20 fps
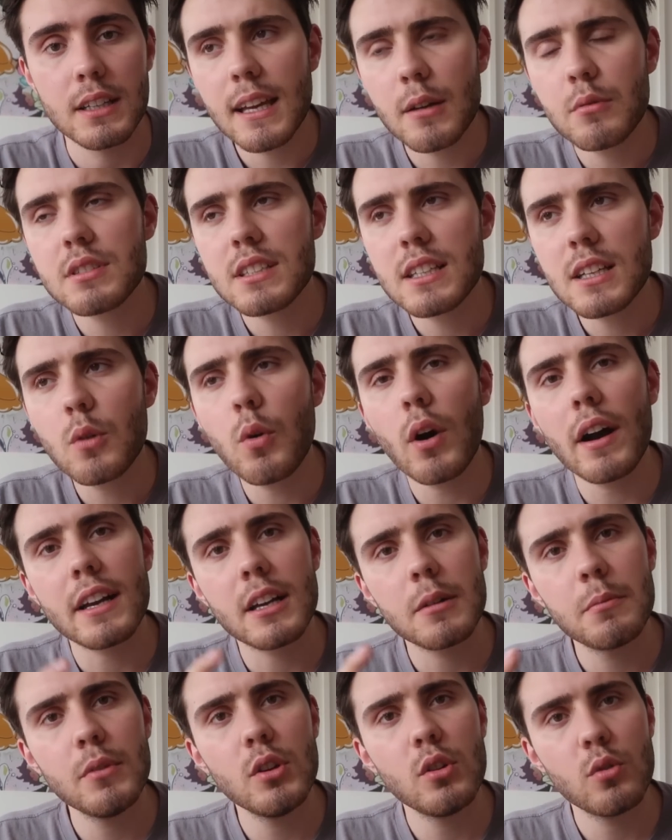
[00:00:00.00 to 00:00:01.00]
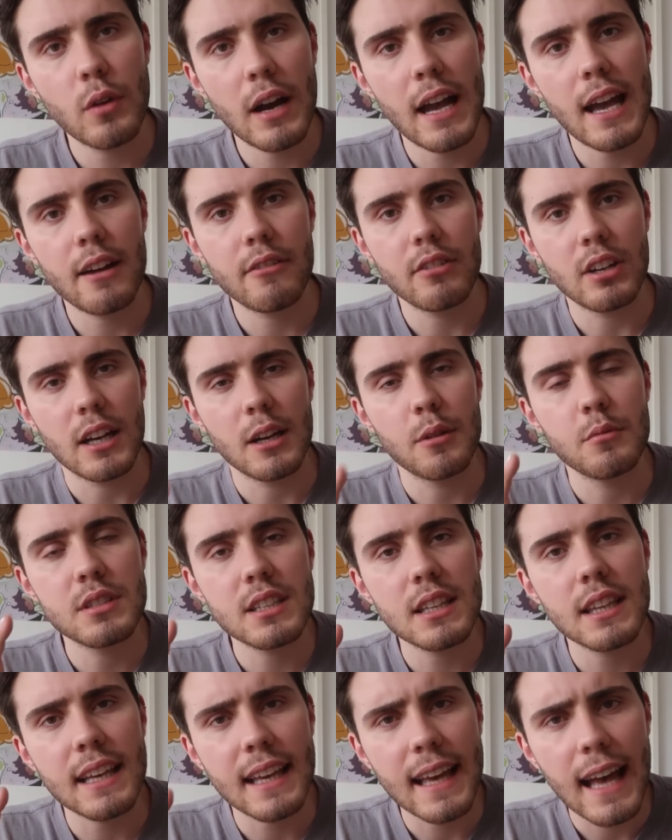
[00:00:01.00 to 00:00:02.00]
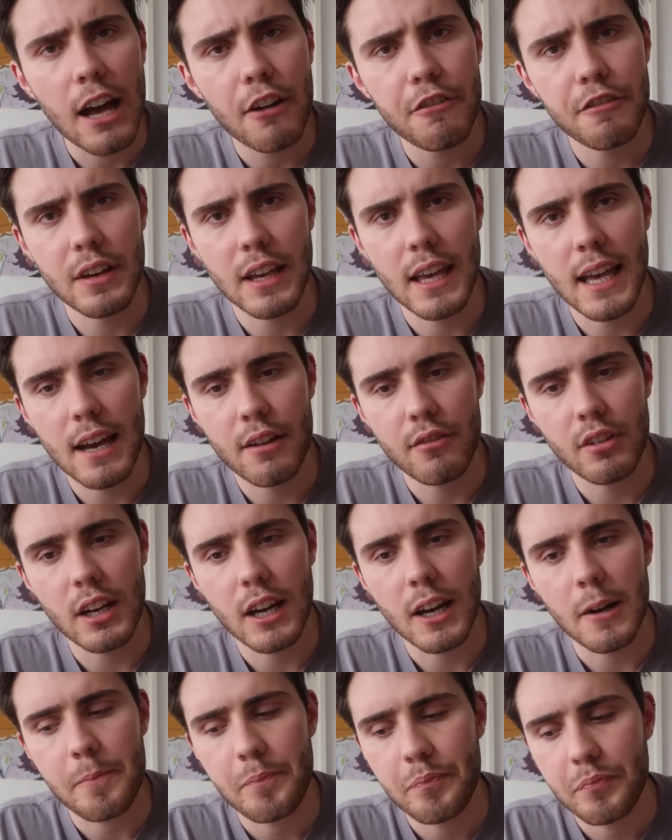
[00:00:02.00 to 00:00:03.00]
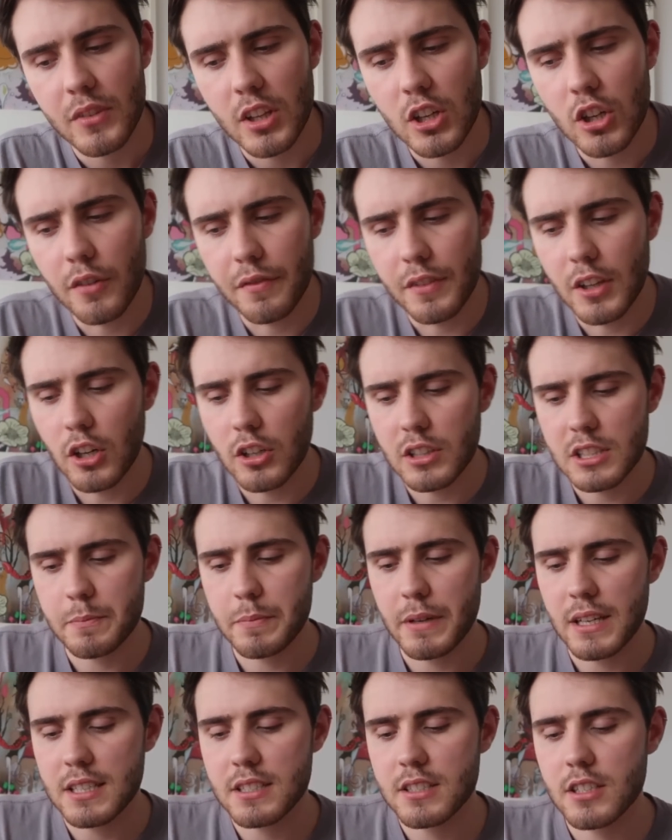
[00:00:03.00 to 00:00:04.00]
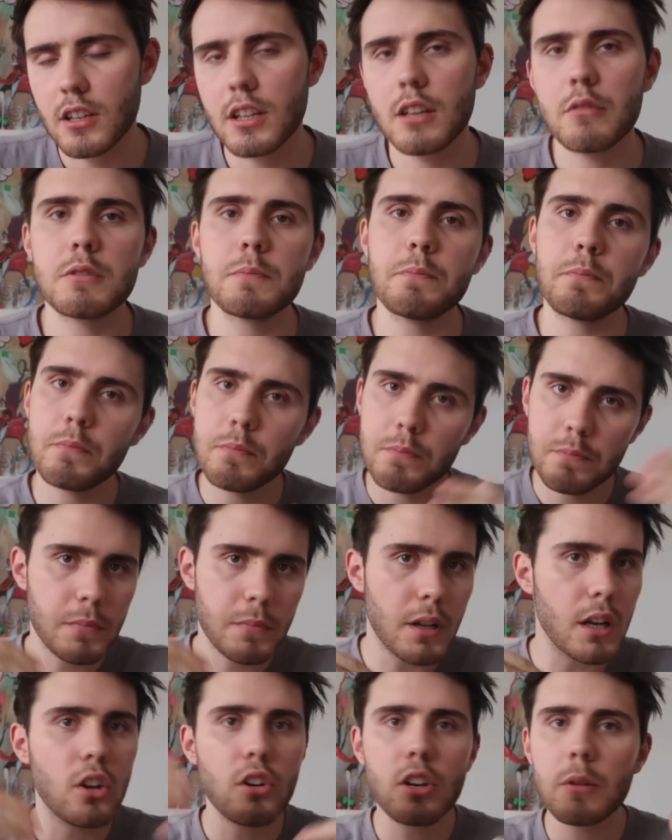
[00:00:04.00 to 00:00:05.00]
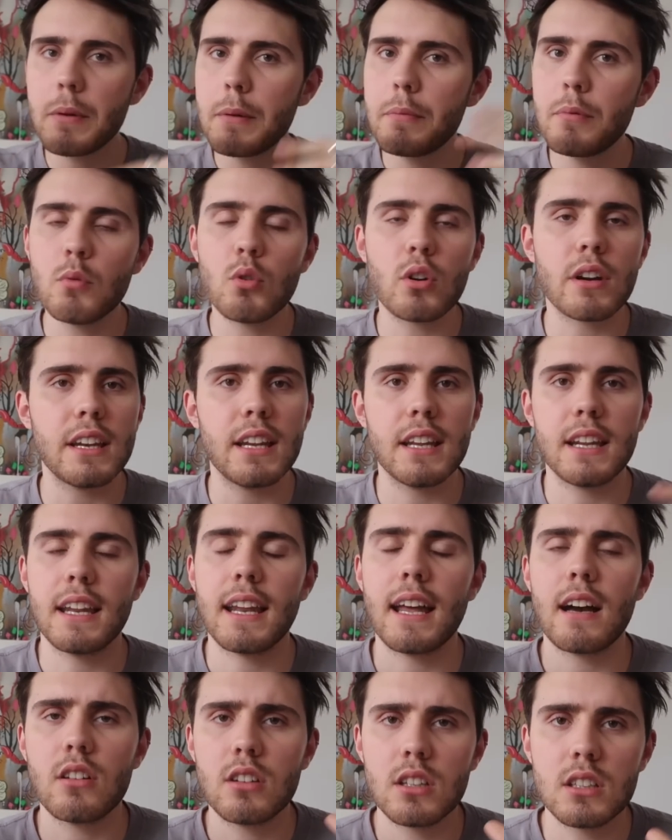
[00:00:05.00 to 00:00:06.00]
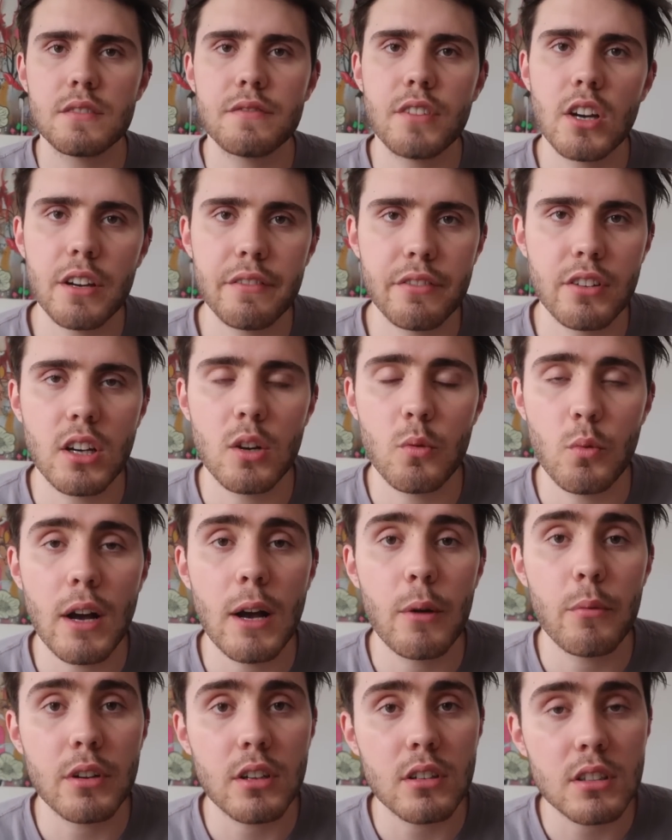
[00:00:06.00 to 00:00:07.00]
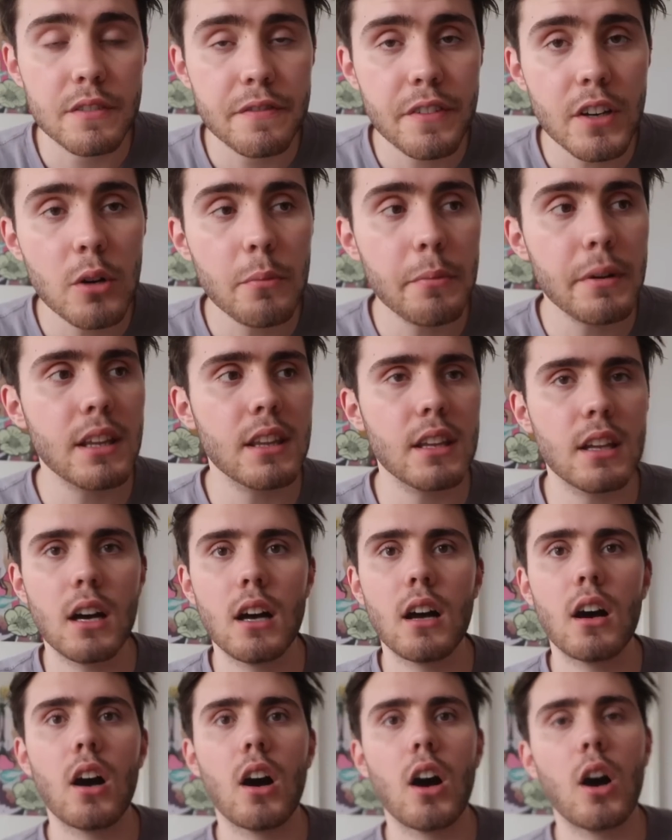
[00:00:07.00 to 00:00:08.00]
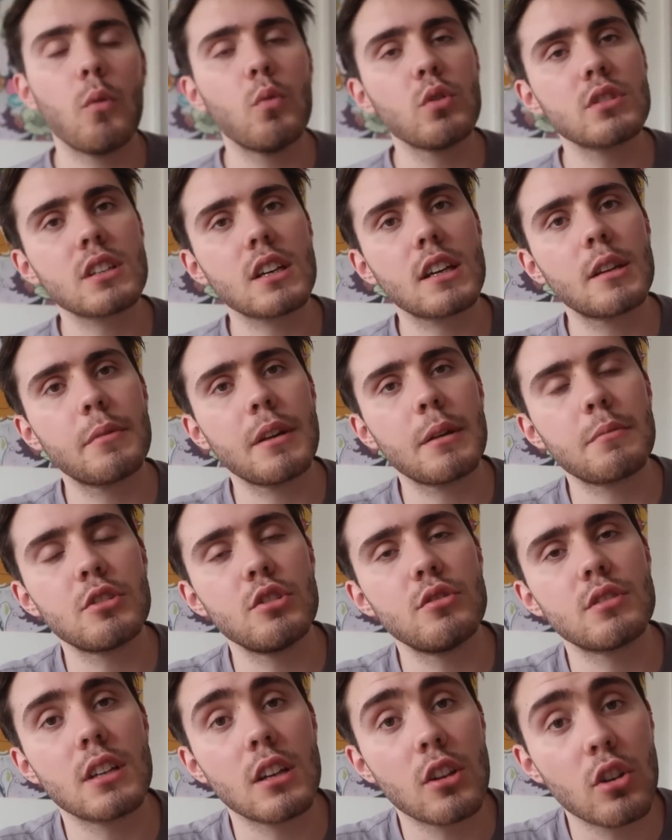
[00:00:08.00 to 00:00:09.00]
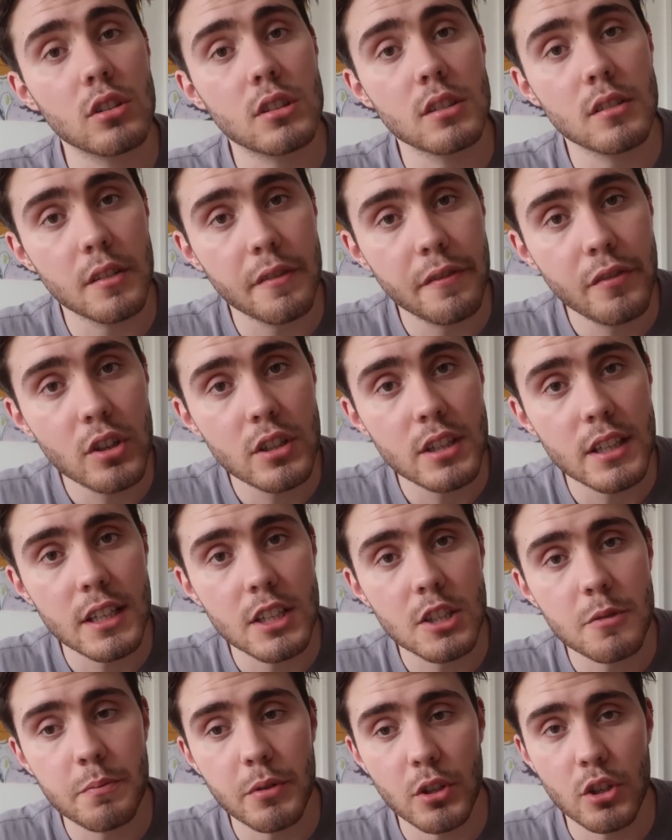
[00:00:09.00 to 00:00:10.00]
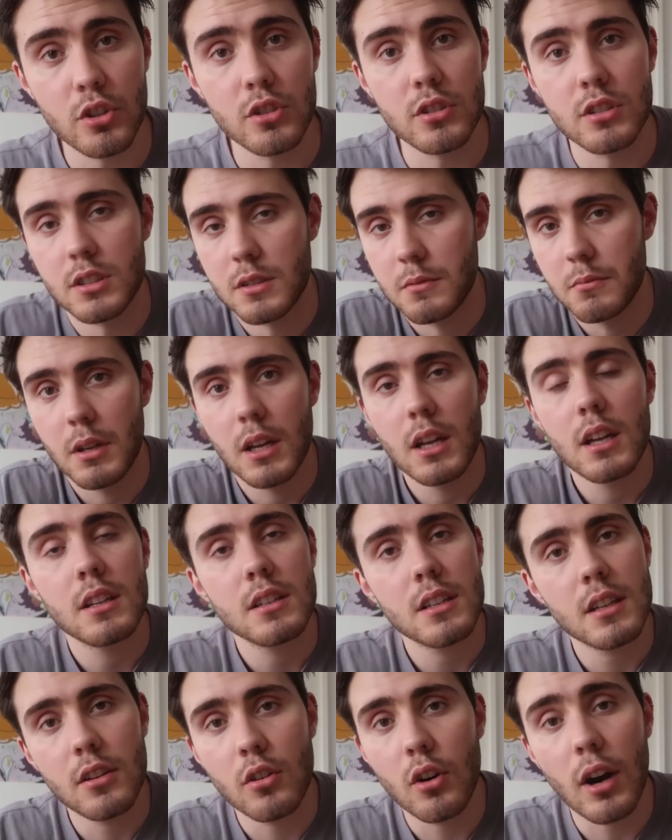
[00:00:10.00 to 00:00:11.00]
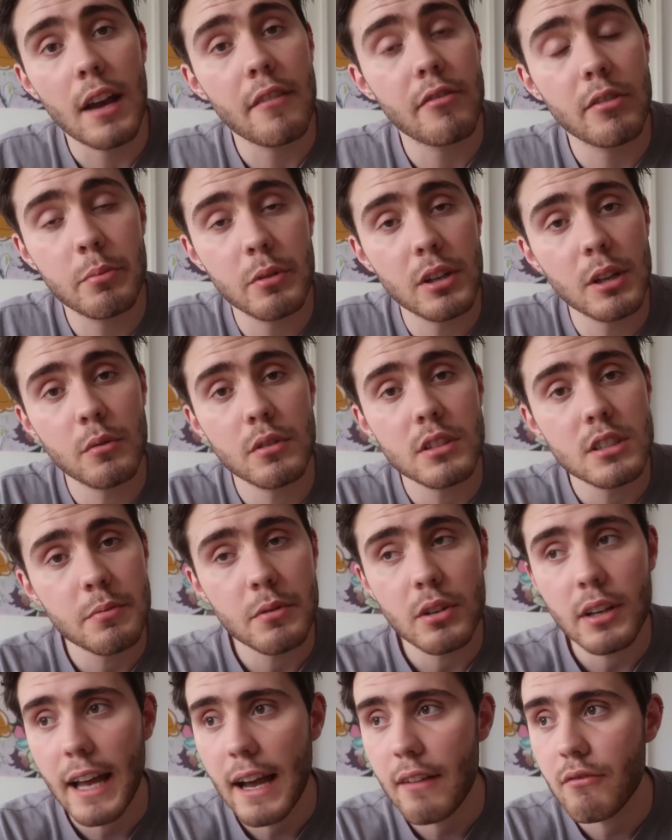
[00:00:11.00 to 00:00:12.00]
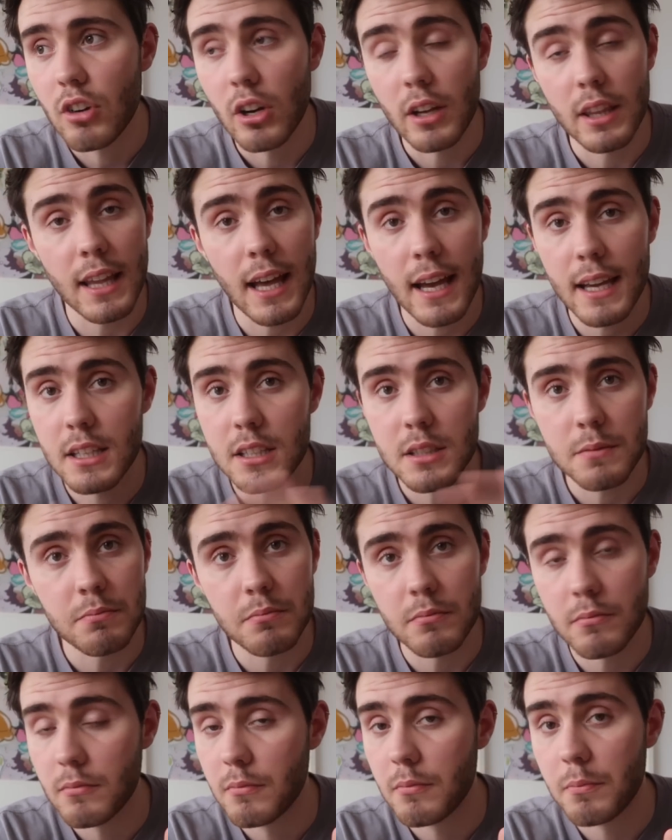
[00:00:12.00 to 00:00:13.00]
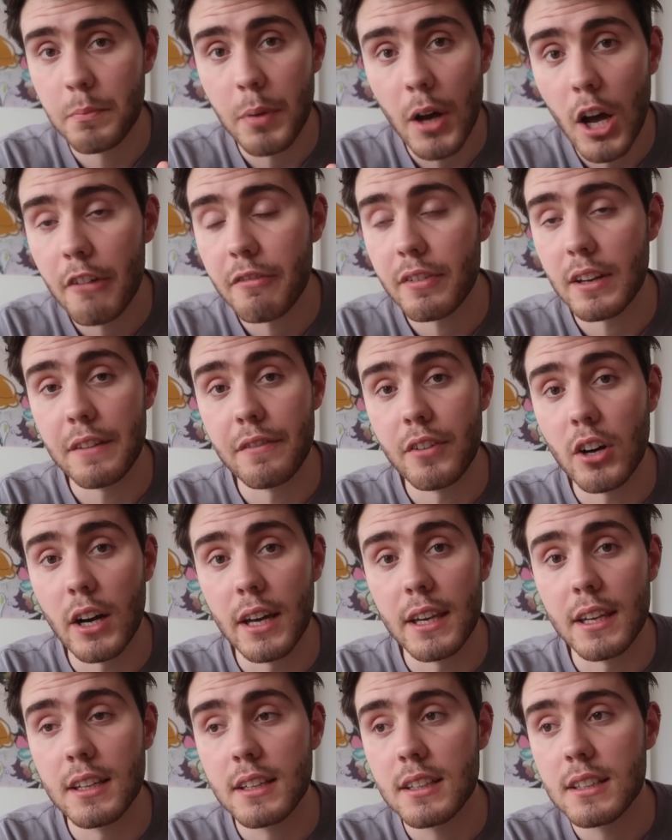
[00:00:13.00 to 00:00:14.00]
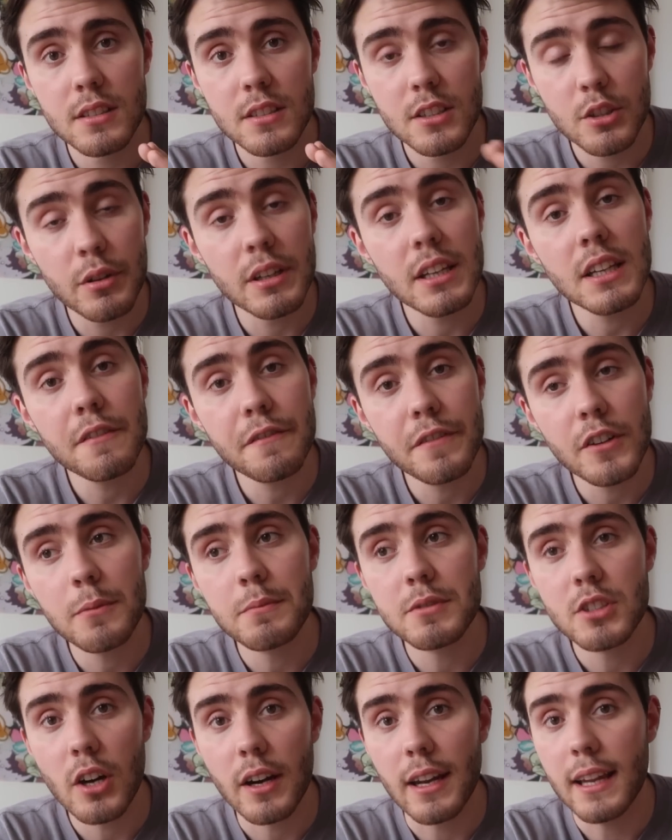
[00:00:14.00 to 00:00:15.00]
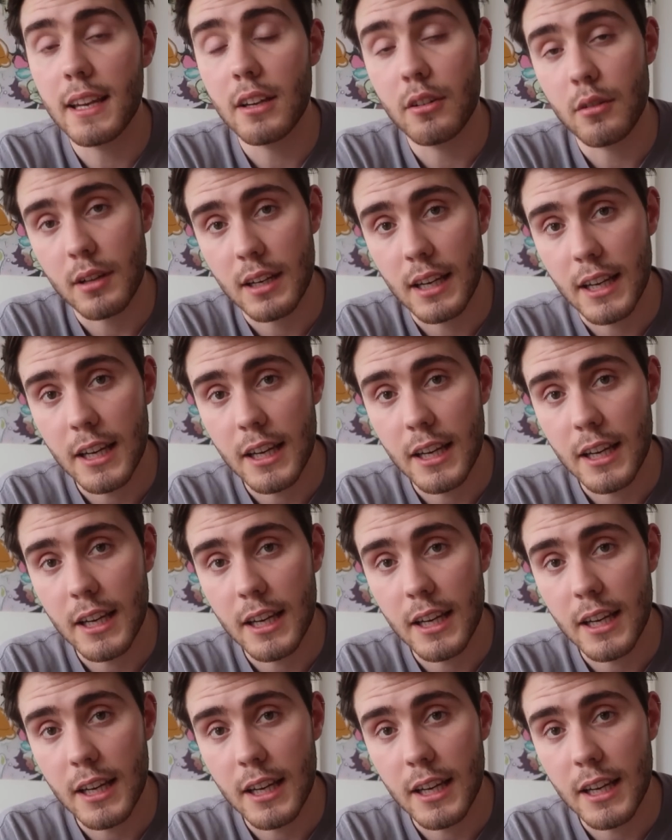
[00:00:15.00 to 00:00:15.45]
It was in quite a communal area. It was in the cafe area of the hospice, so there was a lot of people walking in and out, and I was very, very aware when I was filming that I wasn't going to be able to use a lot of the footage because not everybody wants to be on camera, and that is perfectly fine. So I did film tiny little